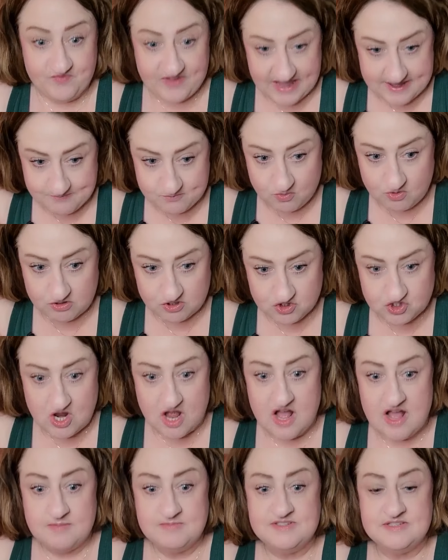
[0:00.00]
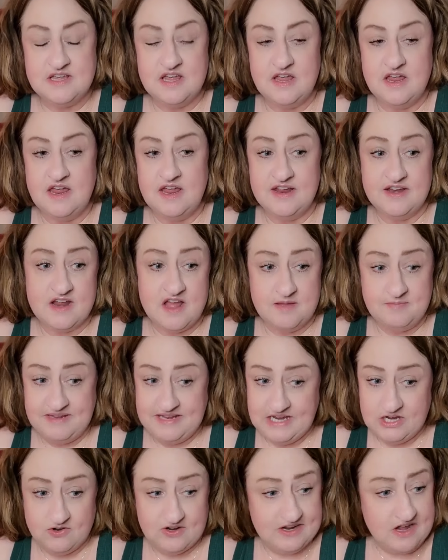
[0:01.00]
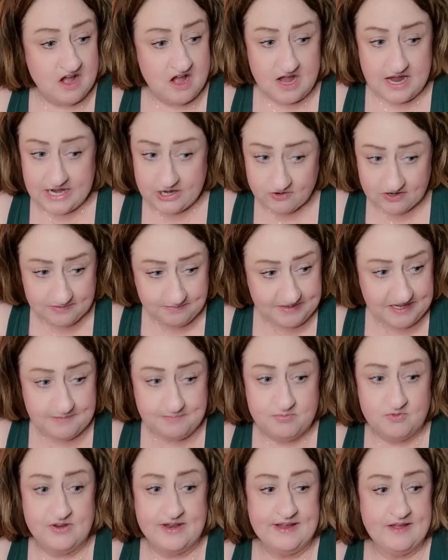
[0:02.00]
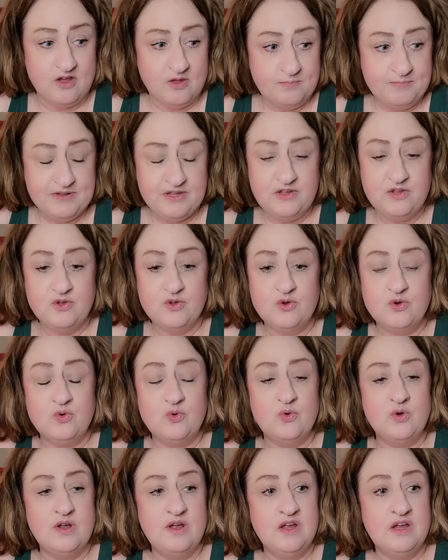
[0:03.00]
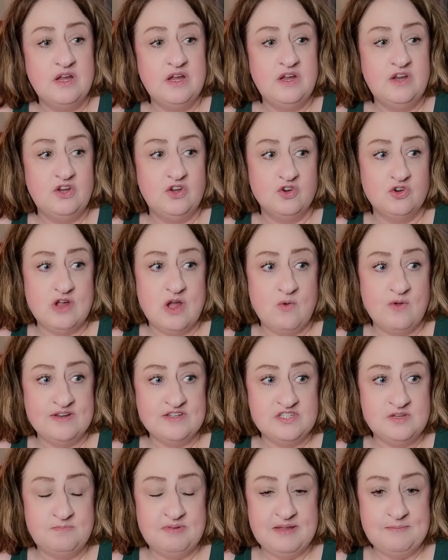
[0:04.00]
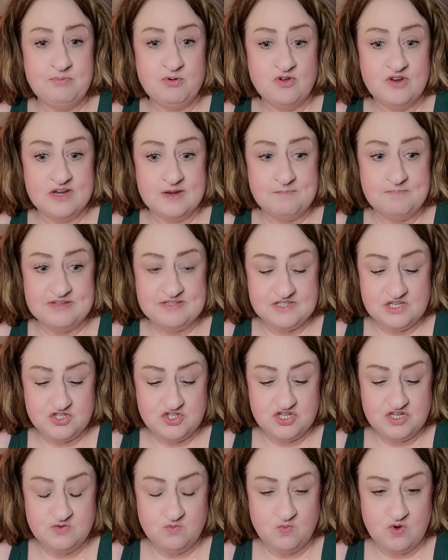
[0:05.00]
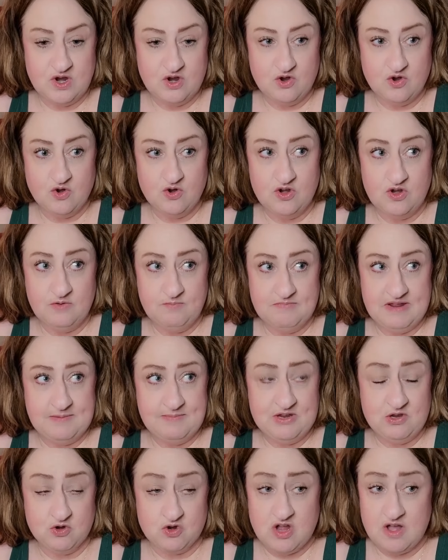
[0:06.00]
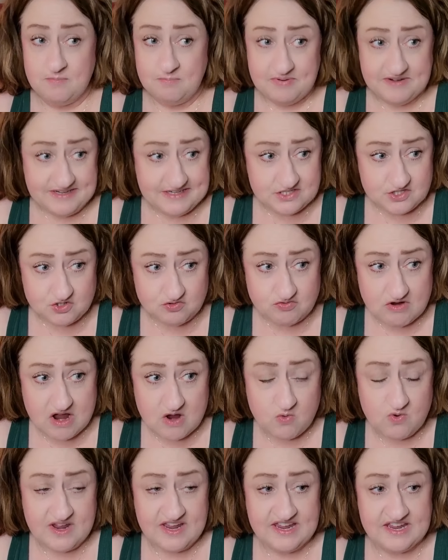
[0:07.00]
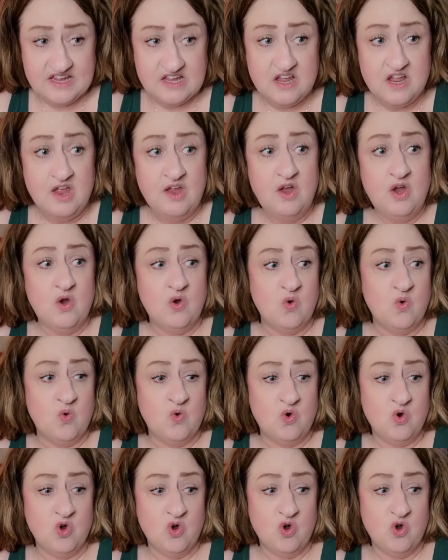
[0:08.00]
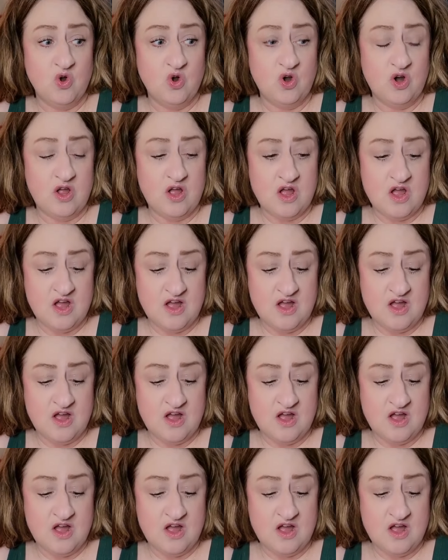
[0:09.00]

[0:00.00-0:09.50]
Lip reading: get more jobs. And I'm hearing hiring people to help you. You're going to be put in a position where maybe your company's growing, or,